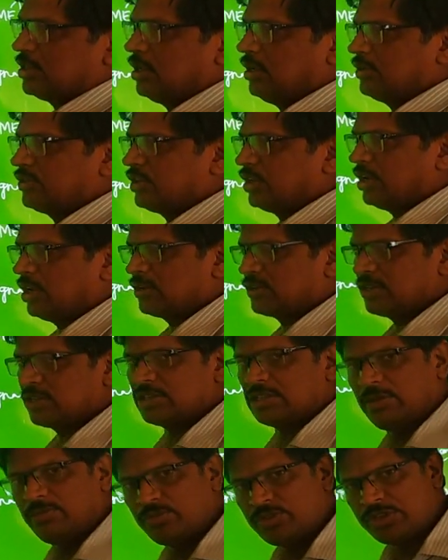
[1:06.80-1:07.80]
all
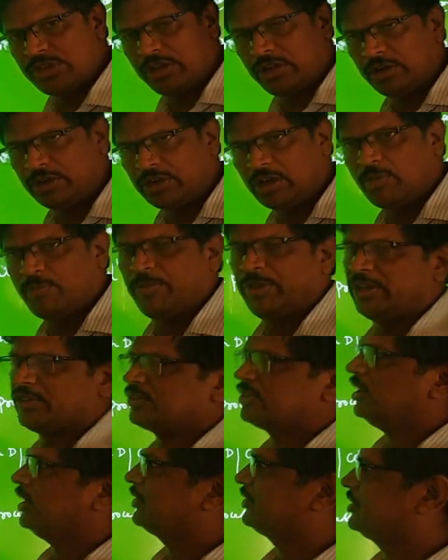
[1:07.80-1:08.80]
these signal
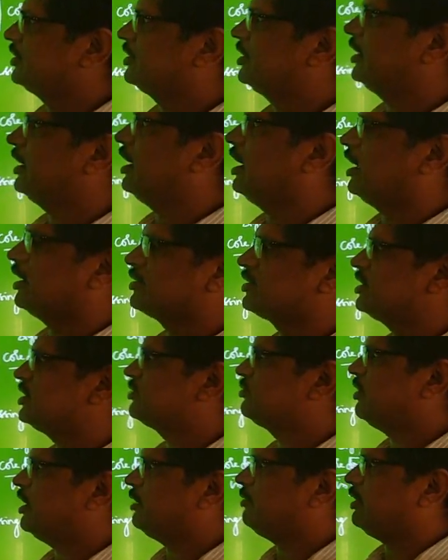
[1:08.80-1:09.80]
systems
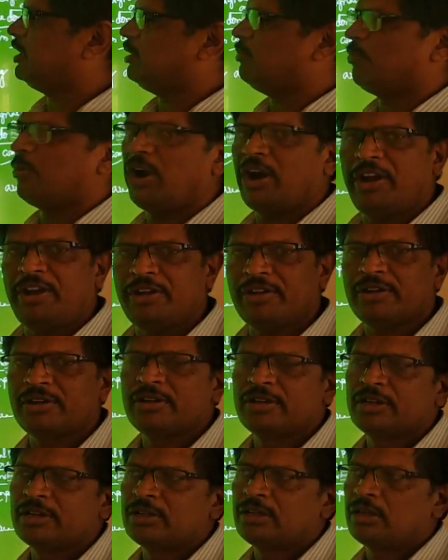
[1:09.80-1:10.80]
topics, lecturing hours is
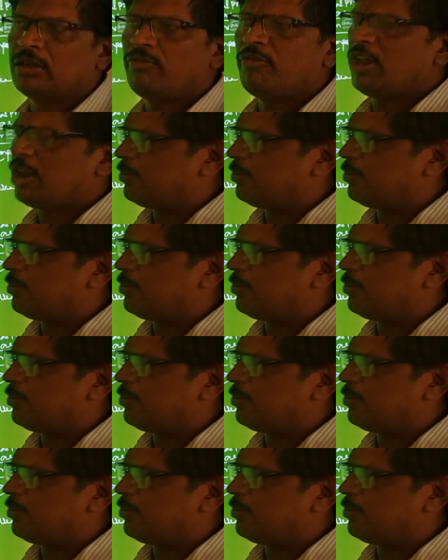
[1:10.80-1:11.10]
very, very